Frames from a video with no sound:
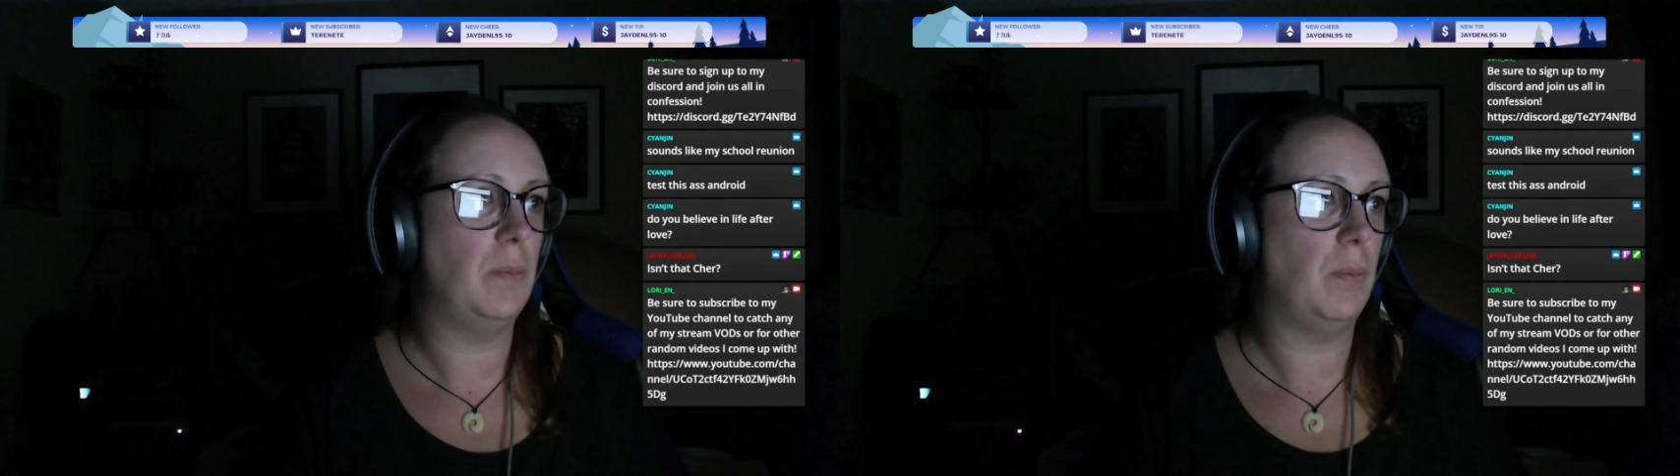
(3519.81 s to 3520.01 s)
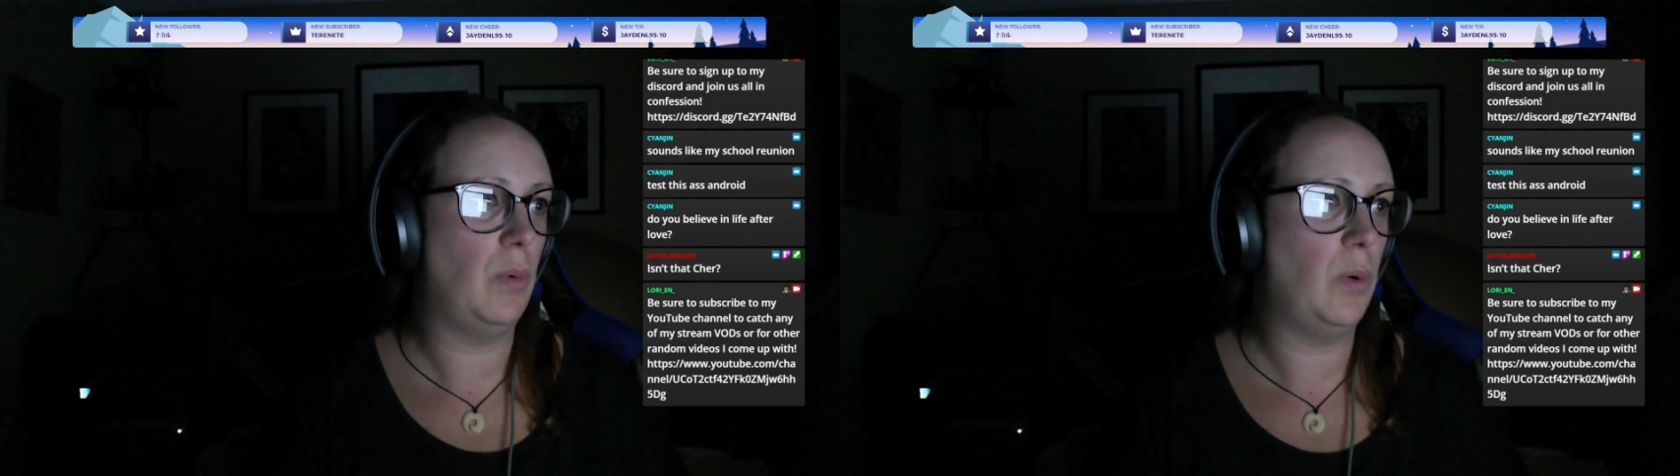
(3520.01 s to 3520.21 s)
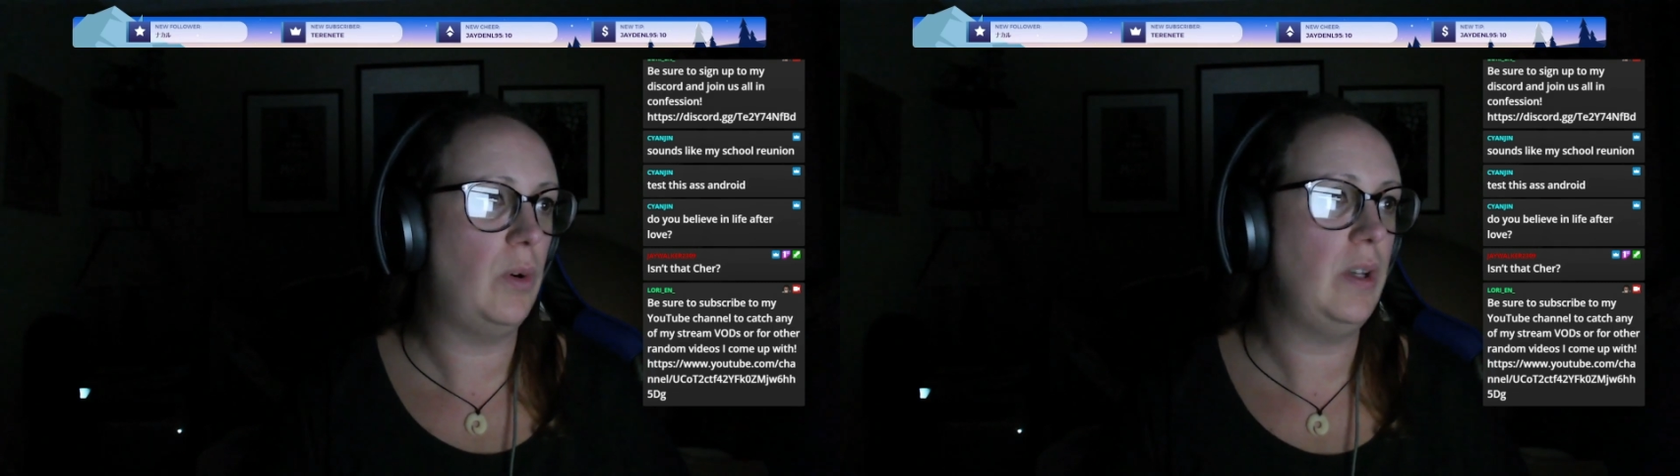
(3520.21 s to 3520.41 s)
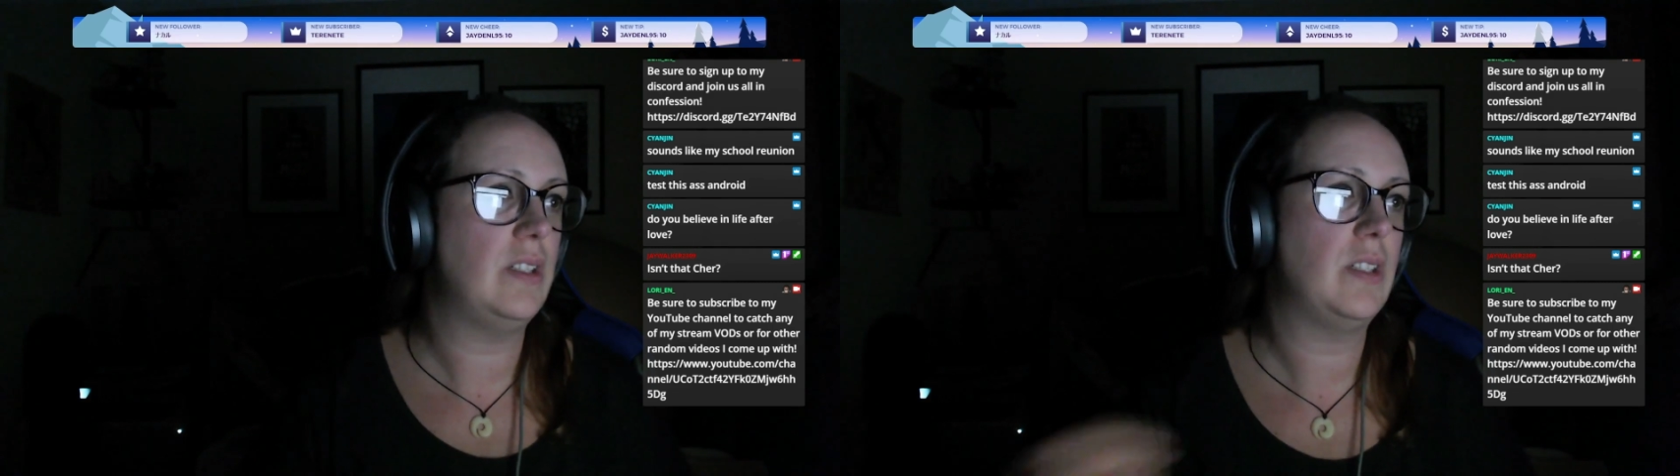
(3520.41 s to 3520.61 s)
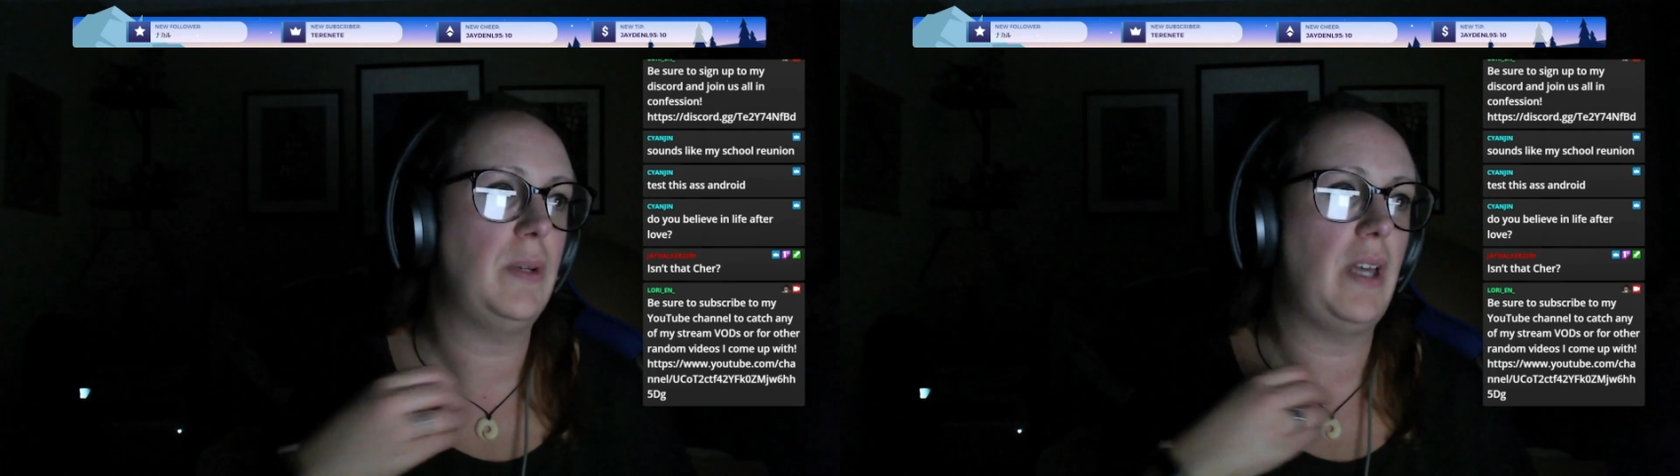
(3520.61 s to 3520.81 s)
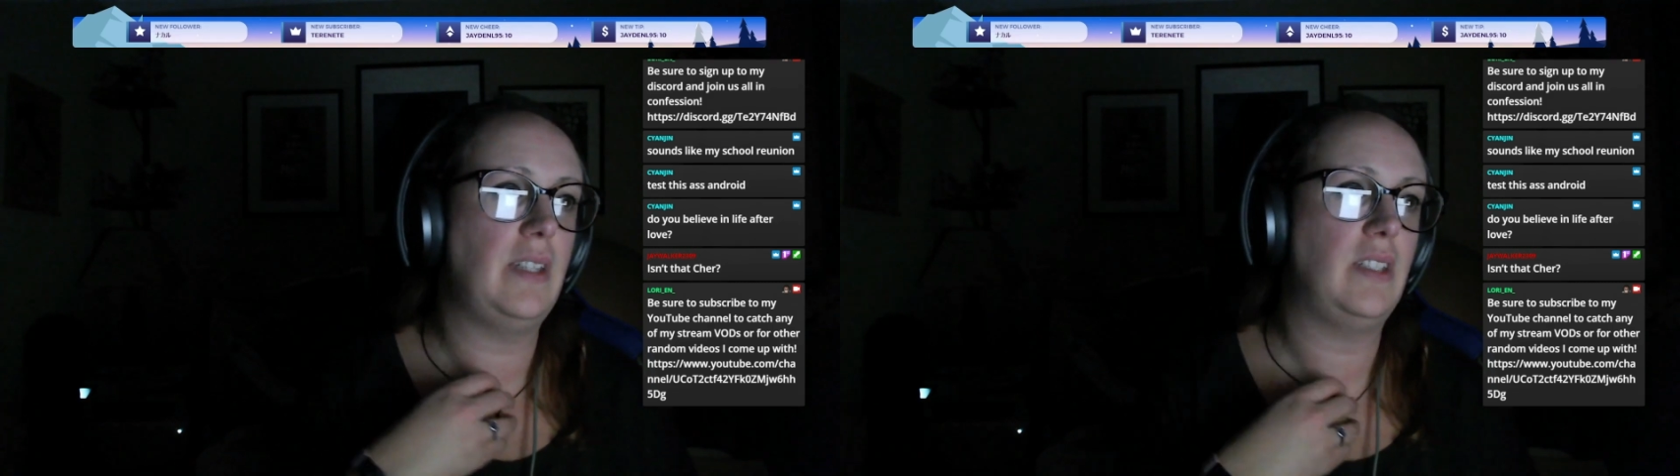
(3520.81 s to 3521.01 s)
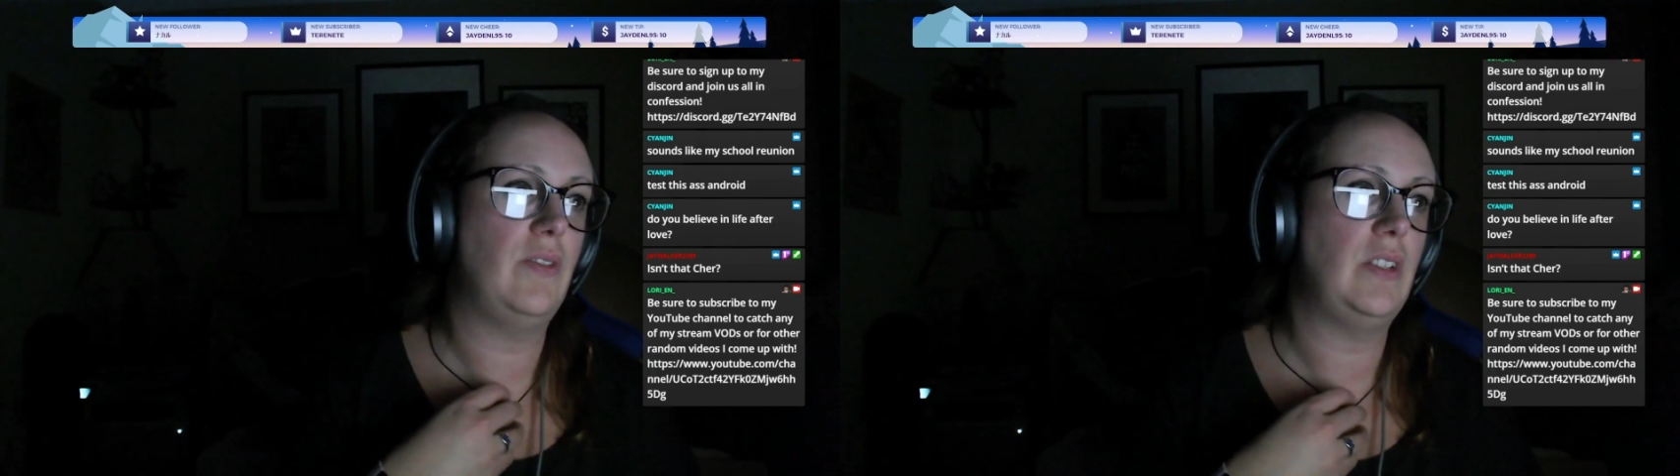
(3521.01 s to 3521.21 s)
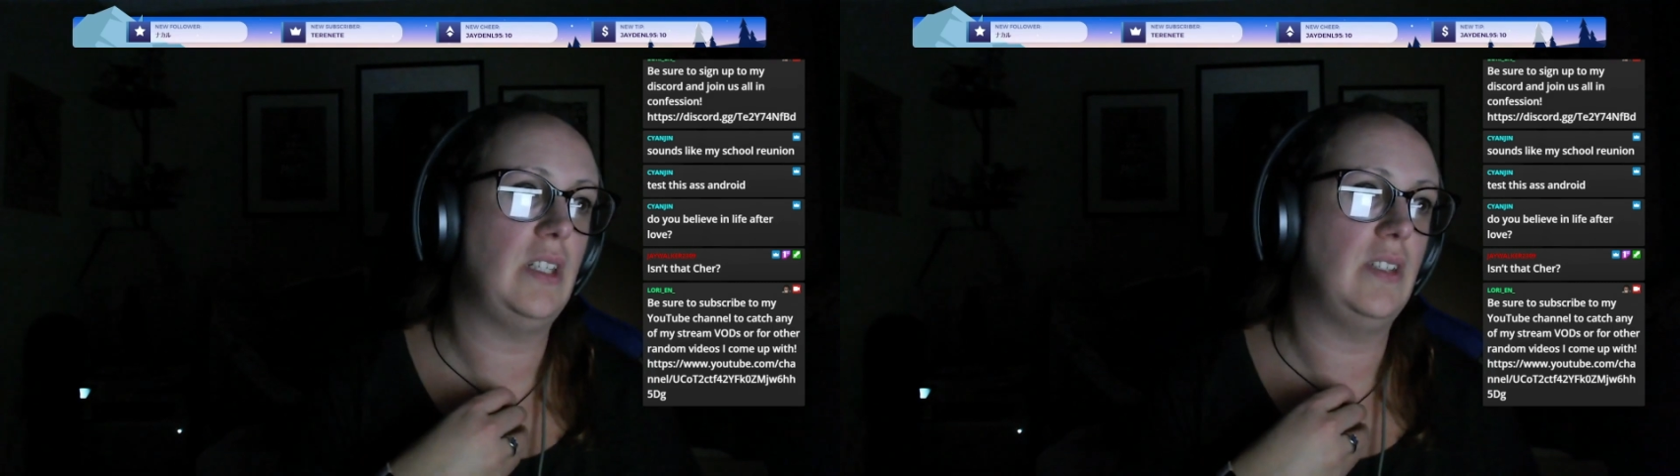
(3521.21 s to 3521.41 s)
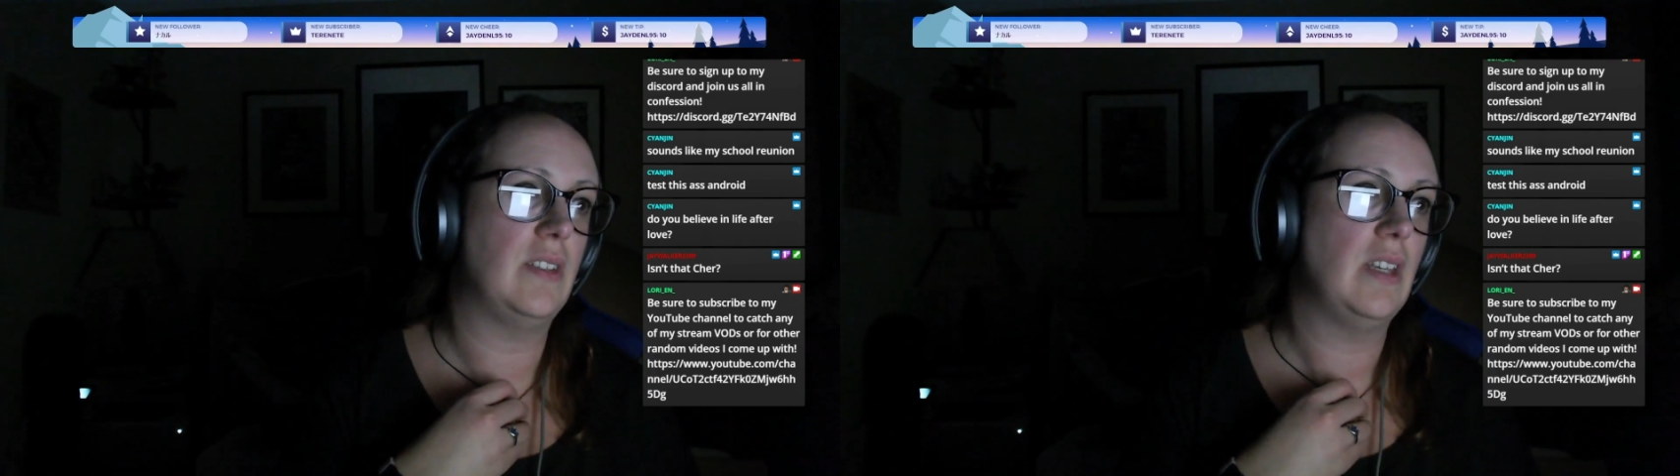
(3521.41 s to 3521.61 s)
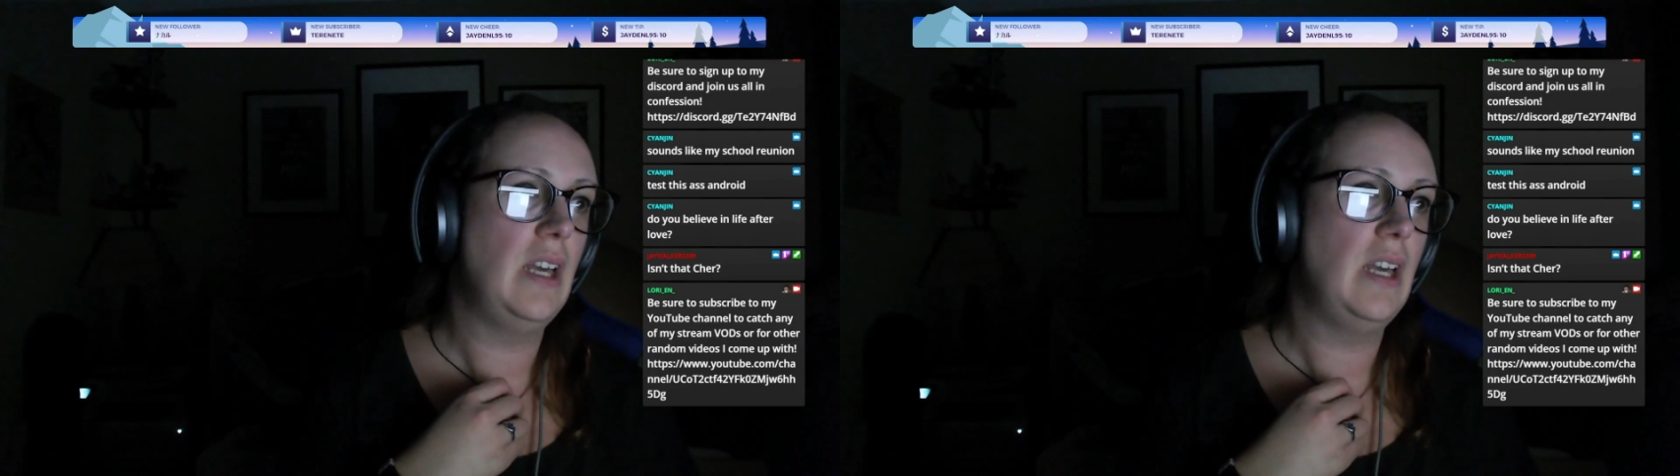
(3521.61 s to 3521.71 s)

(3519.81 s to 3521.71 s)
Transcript: more intimate activities.